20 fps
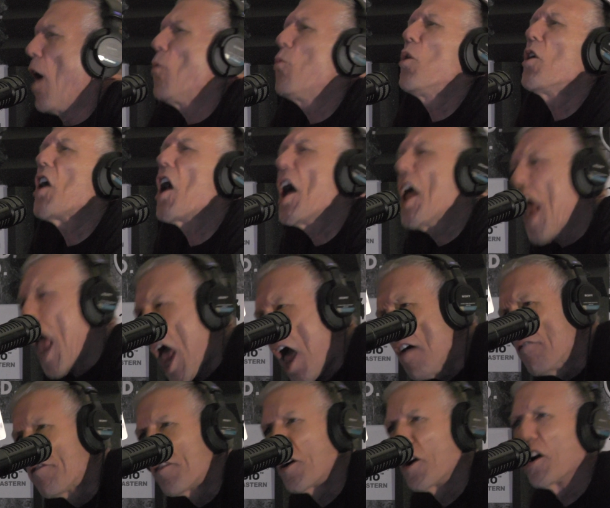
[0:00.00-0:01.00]
would I
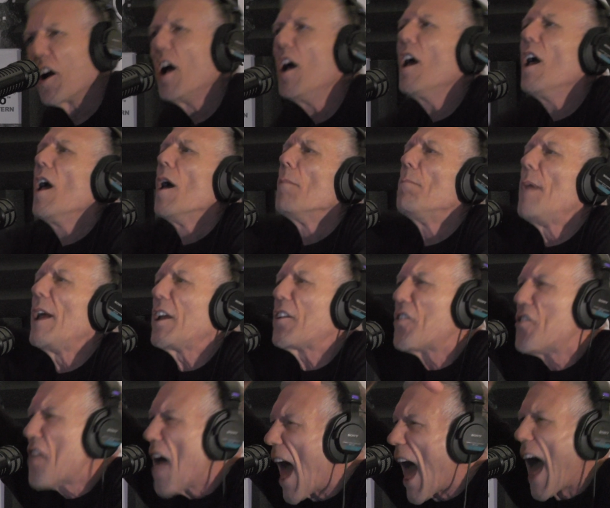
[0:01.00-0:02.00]
ever make
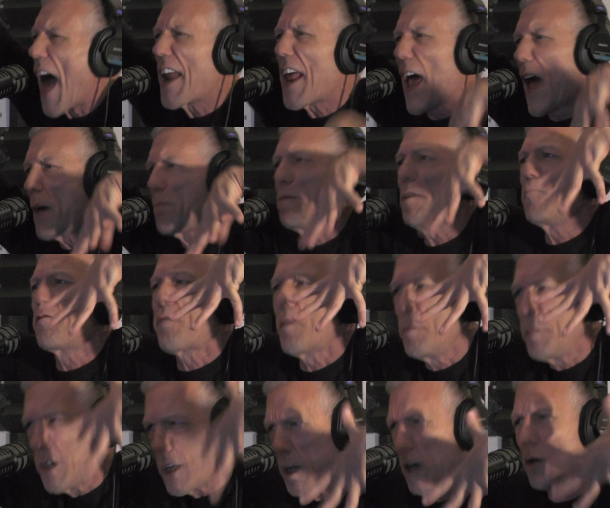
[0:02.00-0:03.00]
that happen from
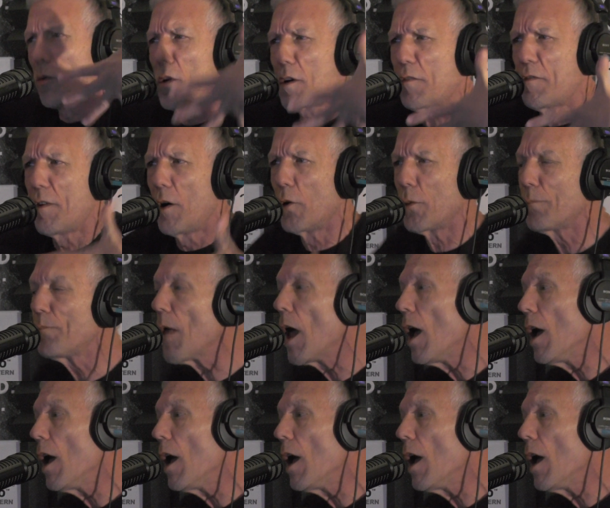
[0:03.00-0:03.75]
here on a phone?